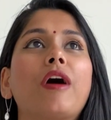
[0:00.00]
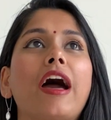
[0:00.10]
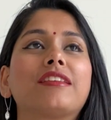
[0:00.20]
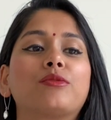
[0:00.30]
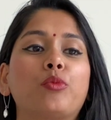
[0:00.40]

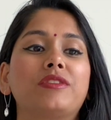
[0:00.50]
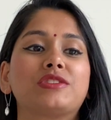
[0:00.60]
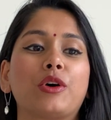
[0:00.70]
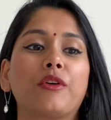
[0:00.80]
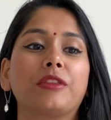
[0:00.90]
as we
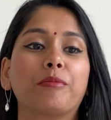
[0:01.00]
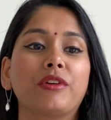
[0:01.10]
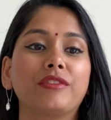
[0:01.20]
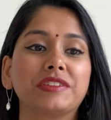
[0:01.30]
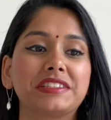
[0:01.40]
saw in the
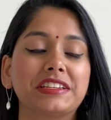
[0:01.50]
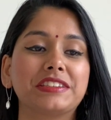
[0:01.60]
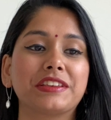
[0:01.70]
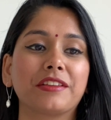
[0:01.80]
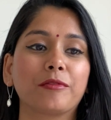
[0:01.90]
previous
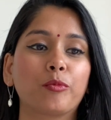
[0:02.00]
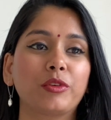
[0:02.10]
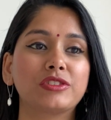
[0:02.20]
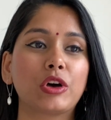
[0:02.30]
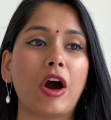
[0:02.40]
season,
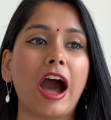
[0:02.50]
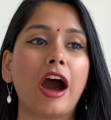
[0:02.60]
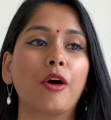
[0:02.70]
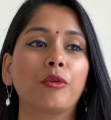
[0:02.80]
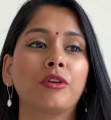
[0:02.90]
we saw
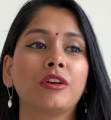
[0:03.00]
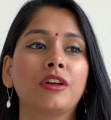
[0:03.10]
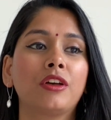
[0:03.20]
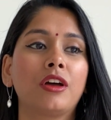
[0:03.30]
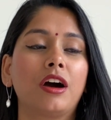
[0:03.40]
how
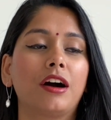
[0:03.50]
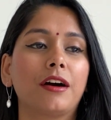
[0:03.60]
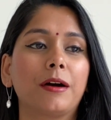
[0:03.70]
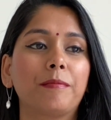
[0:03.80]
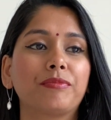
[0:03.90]

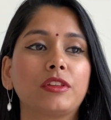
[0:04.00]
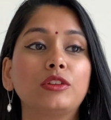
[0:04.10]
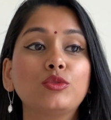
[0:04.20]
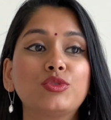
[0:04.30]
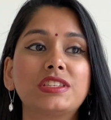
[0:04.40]

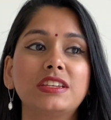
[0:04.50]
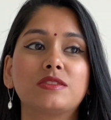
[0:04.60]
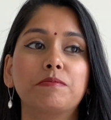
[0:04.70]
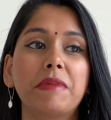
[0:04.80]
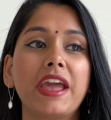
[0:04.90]

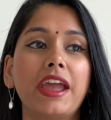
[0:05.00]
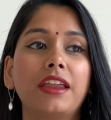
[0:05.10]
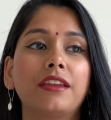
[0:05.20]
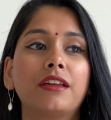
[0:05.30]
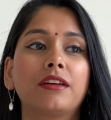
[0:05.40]
Luci's
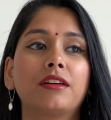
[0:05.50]
main